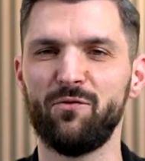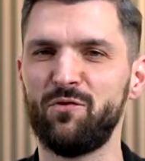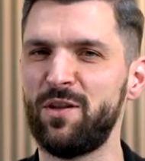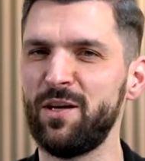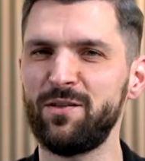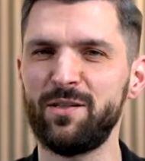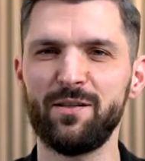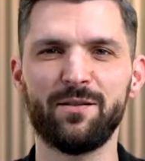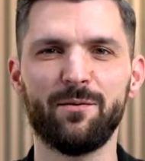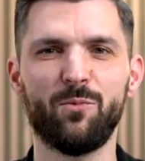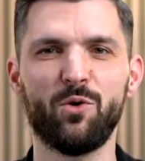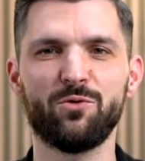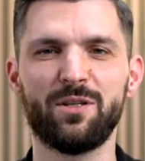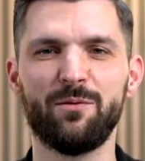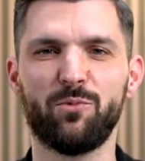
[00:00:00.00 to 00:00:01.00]
This is the
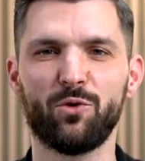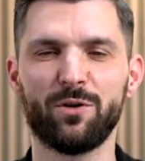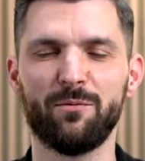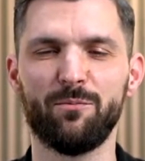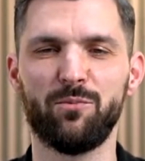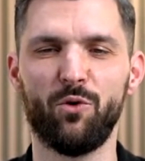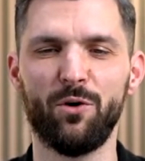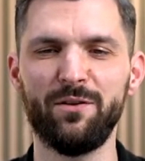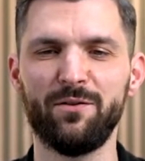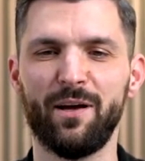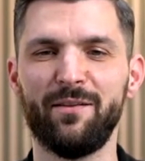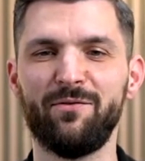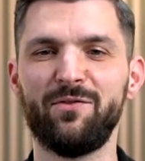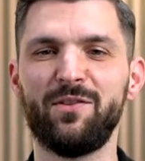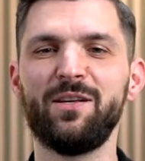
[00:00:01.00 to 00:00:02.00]
most important point,
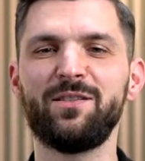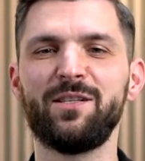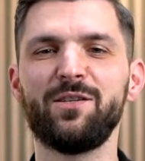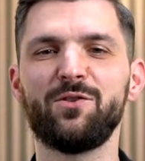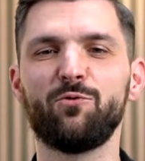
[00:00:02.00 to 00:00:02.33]
and this is